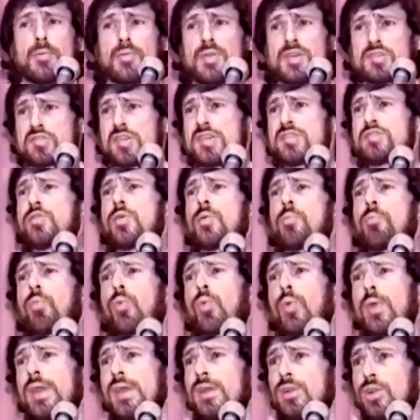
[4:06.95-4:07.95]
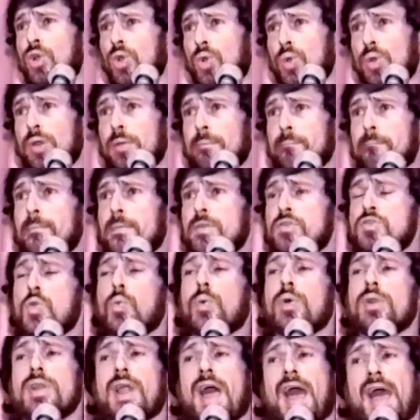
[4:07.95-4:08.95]
This is the prelude
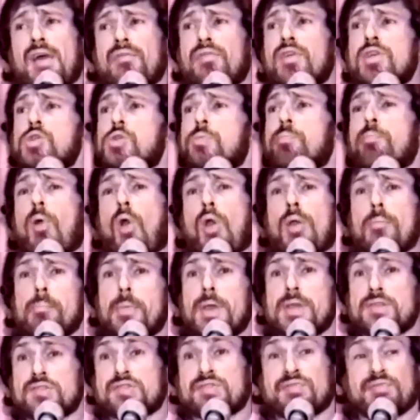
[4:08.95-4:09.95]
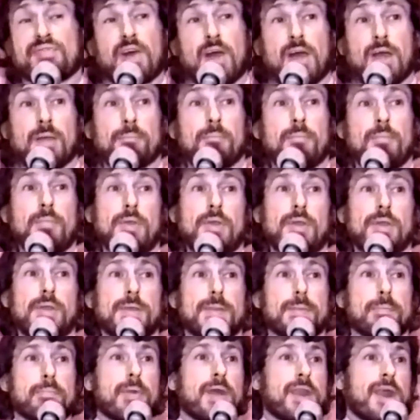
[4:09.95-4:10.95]
to a lavish bar mitzvah
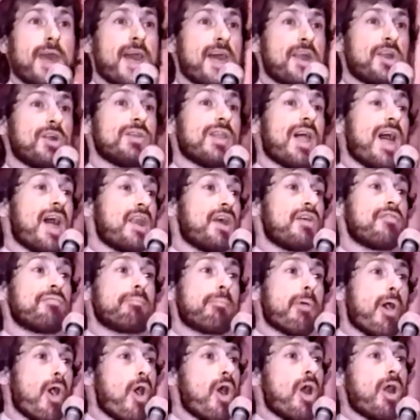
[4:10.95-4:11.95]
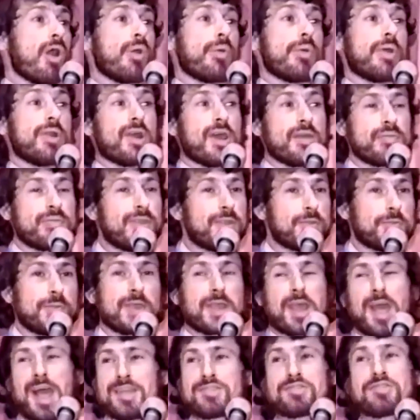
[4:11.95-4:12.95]
that had a lot of bar, and I think
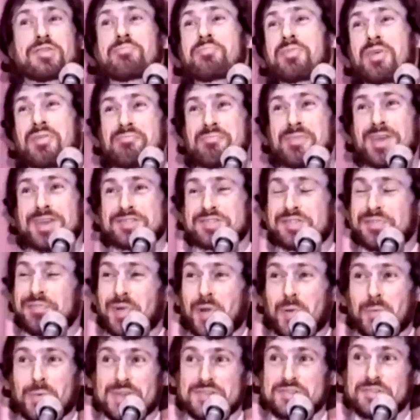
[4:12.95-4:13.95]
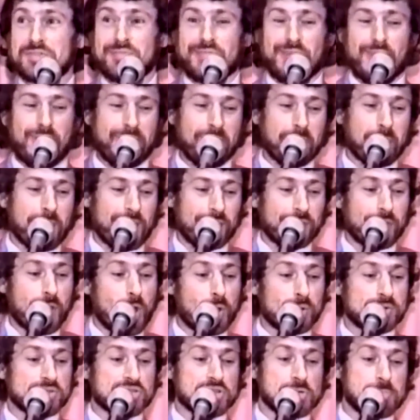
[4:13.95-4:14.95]
the concept of mitzvah wasn't very well
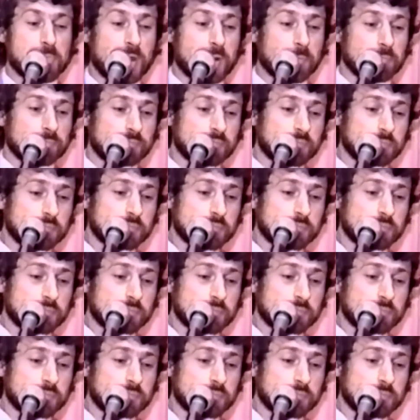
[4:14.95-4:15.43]
known to me.